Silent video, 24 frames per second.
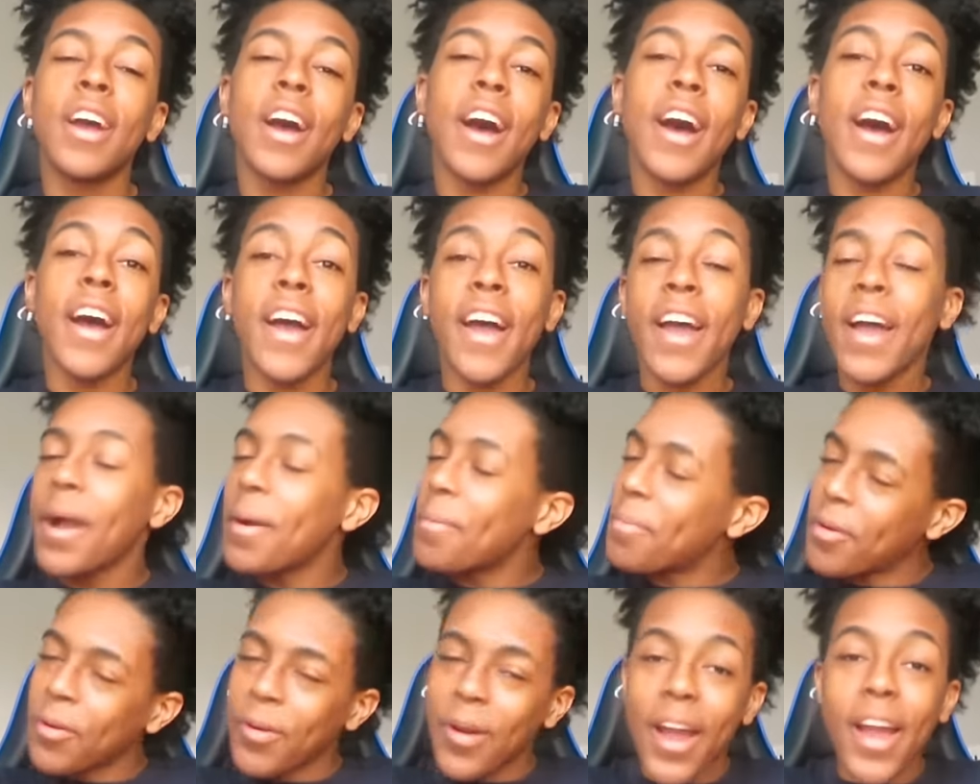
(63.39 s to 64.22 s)

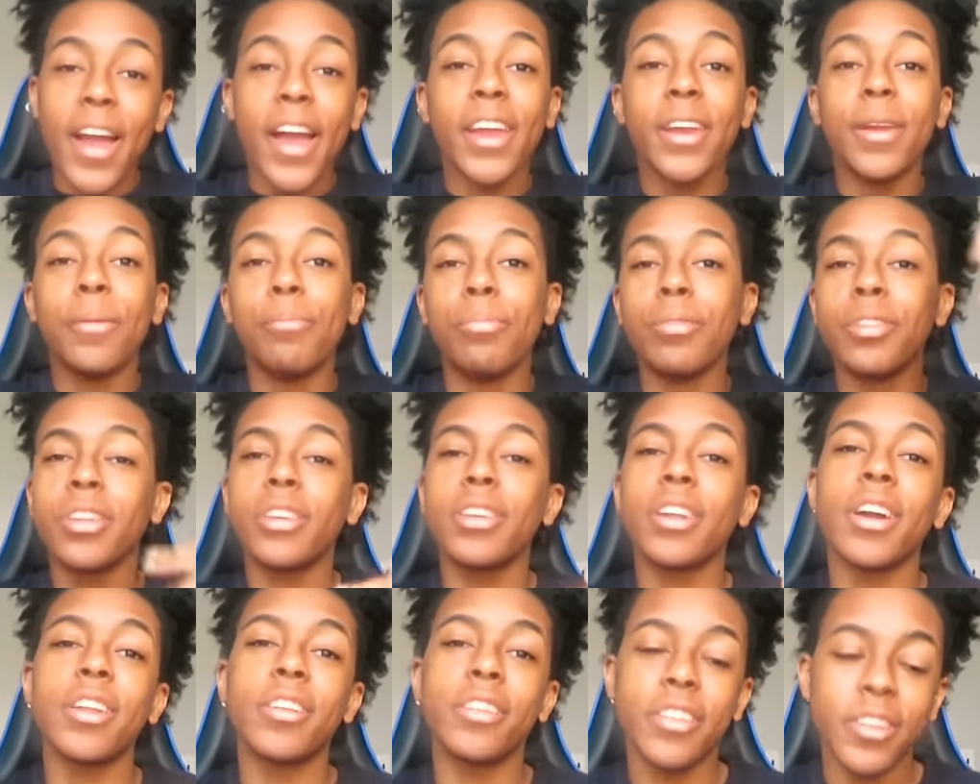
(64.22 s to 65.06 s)
I had a brilliant
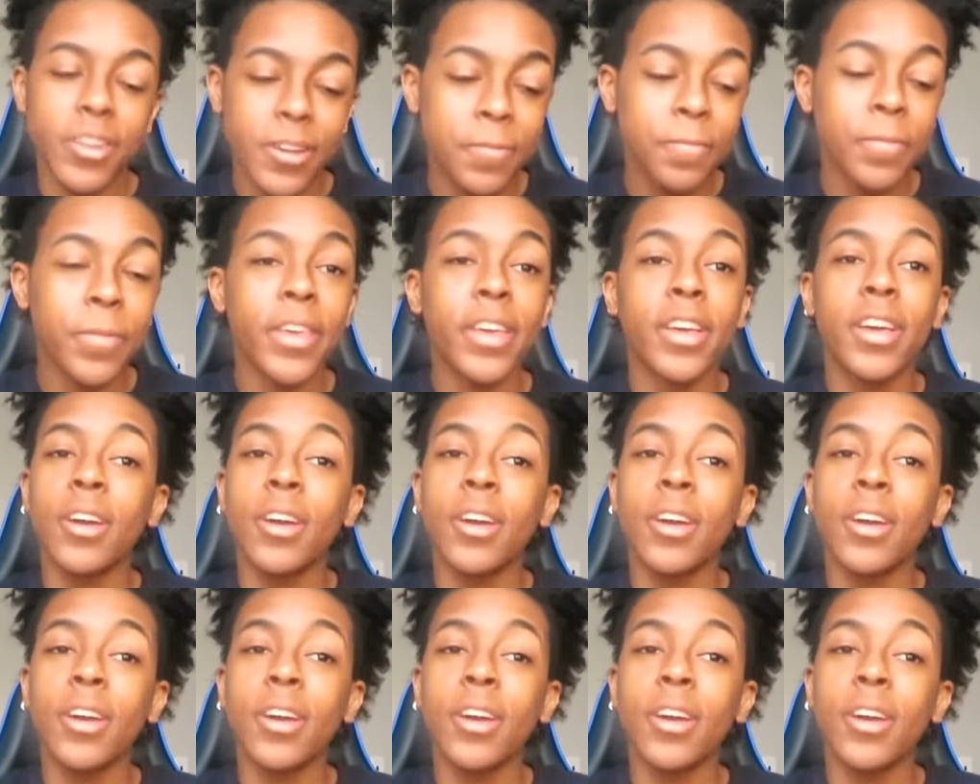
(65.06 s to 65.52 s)
idea.